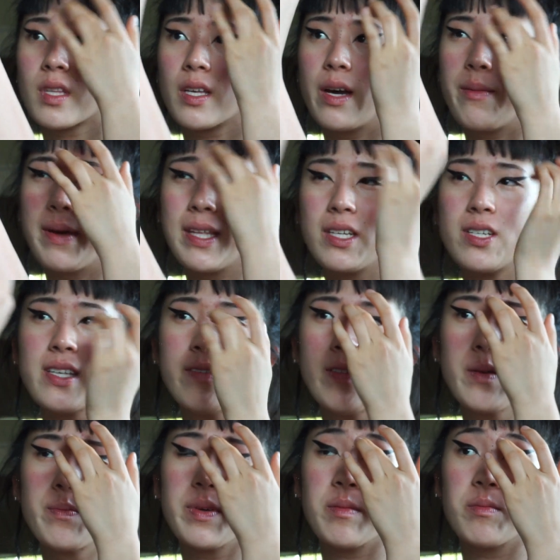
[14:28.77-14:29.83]
I mainly just have
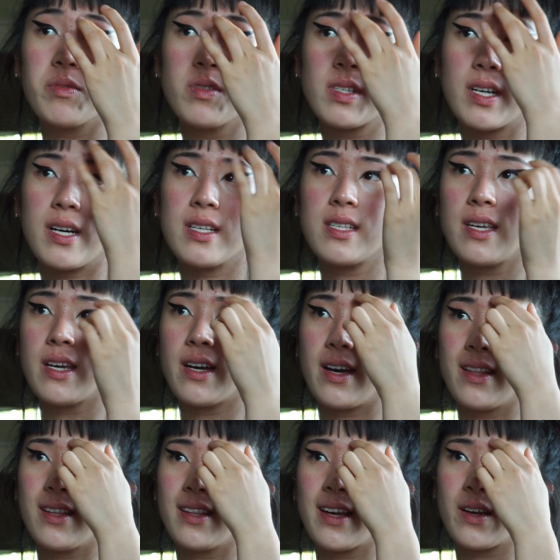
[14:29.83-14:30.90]
like pimple scars here
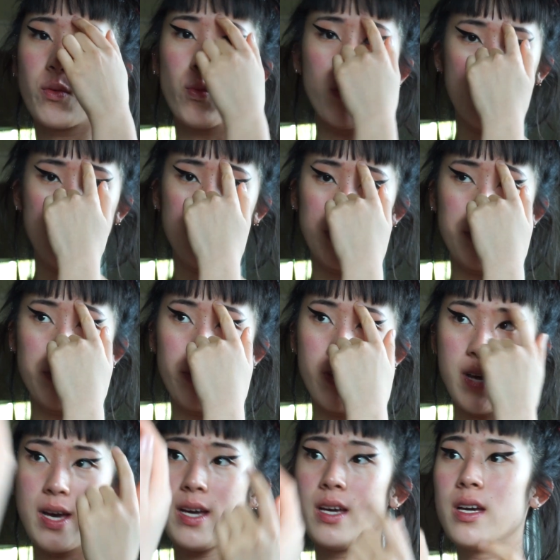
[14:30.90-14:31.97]
and then like one pimple
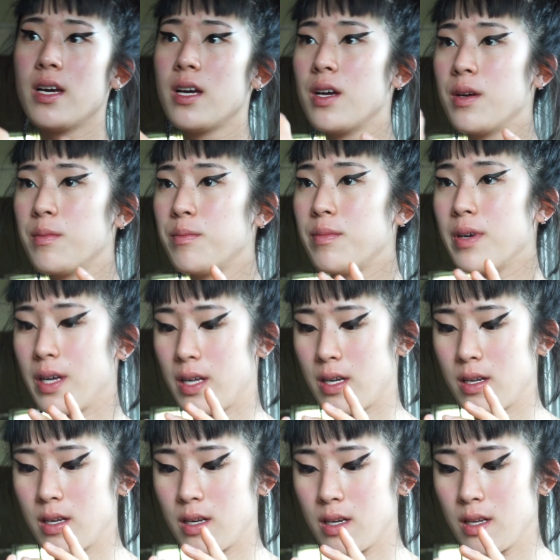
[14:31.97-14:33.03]
there, but
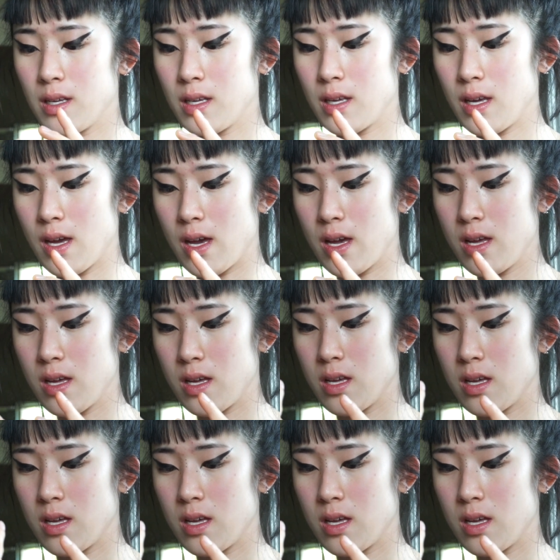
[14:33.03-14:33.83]
yeah.